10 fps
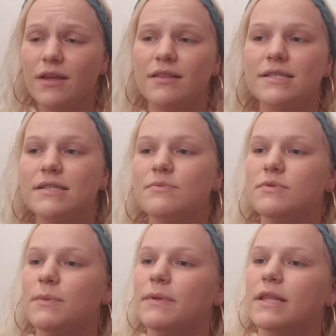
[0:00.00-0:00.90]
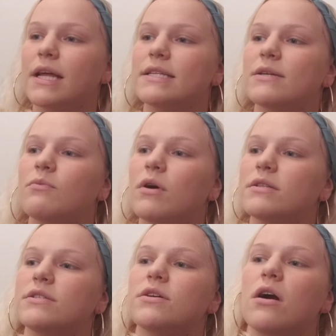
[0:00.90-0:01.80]
this is something that I did want
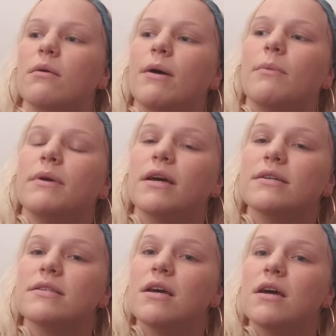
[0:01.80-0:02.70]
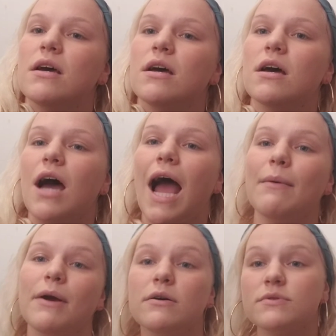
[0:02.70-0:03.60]
to talk about because
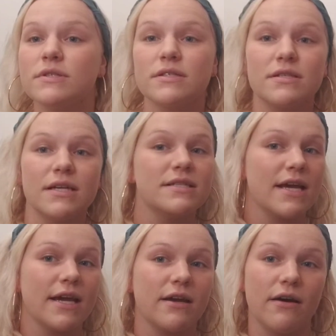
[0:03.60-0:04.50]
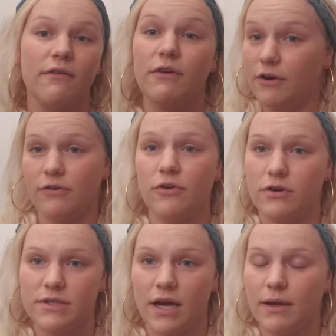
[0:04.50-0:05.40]
eyebrows can take a very
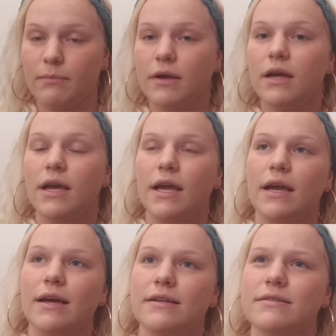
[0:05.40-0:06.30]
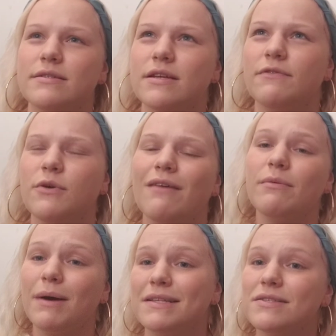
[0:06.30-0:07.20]
long time. And if you have a
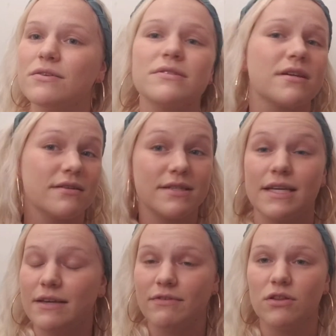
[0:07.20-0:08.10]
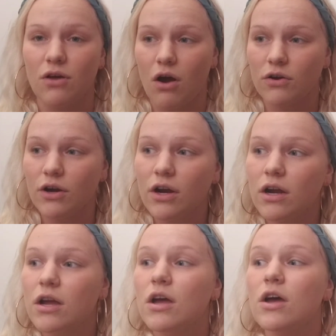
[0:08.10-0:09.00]
pencil, it's going to take even
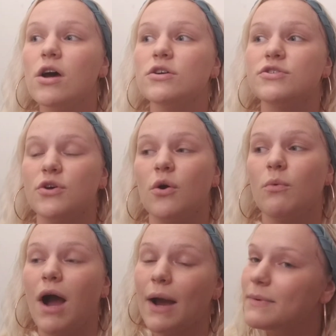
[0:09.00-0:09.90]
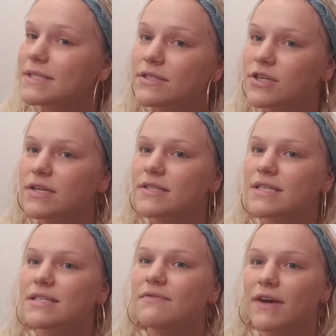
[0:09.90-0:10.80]
longer. So what I would suggest
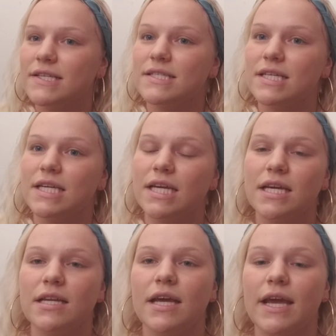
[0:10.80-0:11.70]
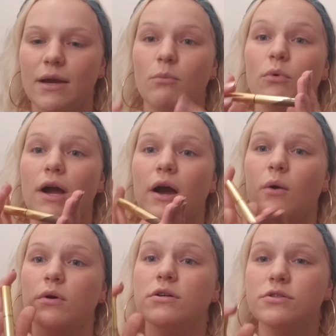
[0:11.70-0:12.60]
is investing in a
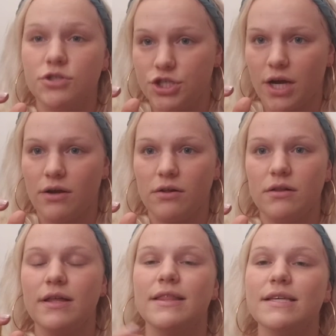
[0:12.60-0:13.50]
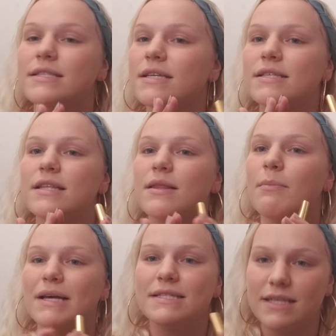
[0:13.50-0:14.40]
brow gel. This is the
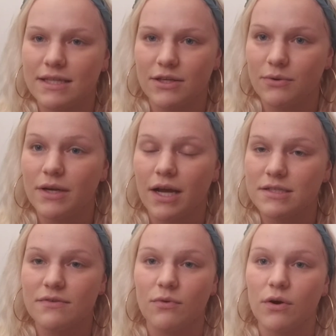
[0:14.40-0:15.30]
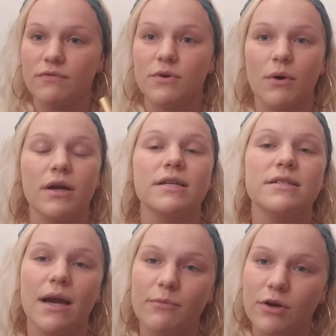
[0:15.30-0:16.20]
best thing that you can ask for if you are in a
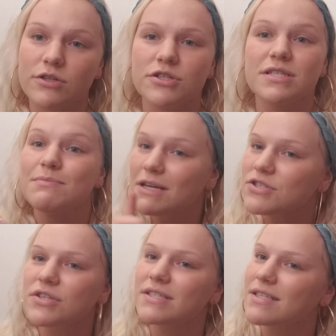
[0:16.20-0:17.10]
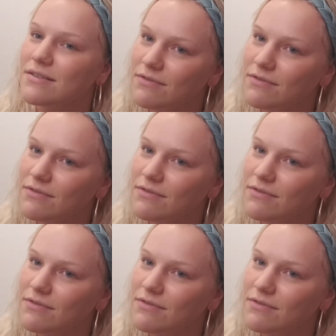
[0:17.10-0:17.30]
time crunch, especially since